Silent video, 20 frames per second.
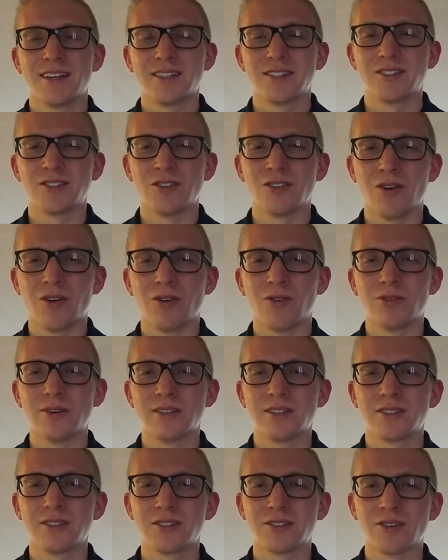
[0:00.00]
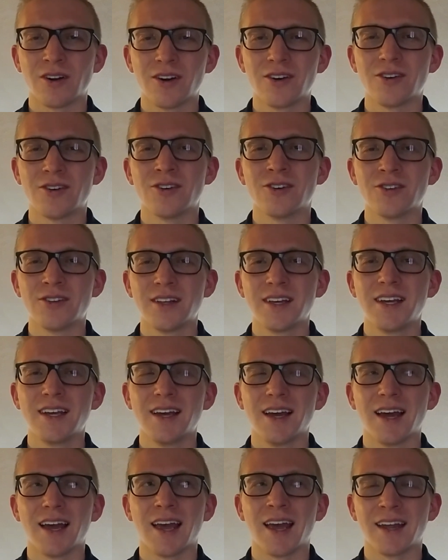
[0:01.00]
So start
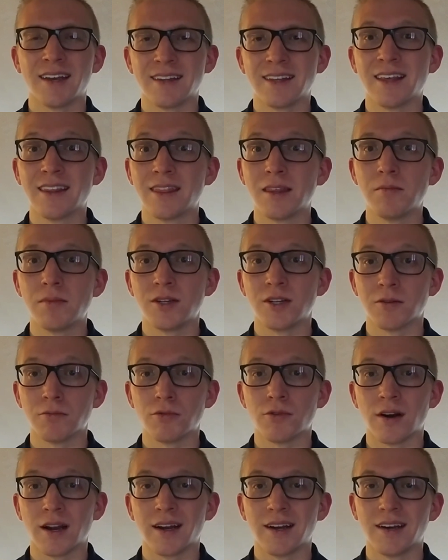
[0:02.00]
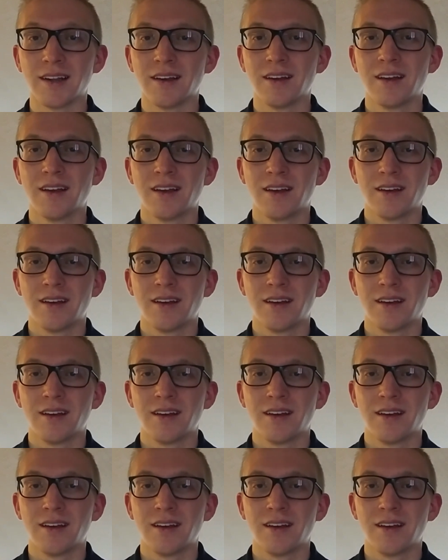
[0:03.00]
early and get them in your brain.